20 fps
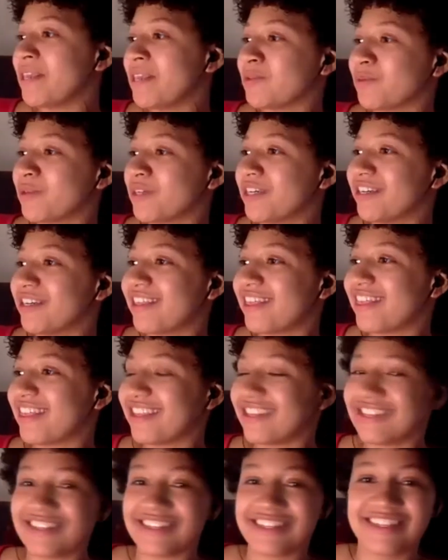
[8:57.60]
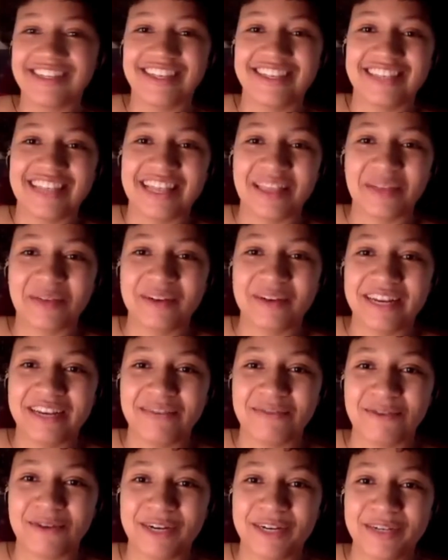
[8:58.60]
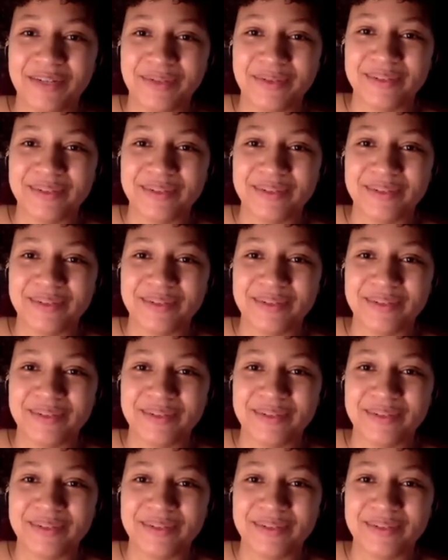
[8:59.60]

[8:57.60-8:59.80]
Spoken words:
worth just at the ready for you.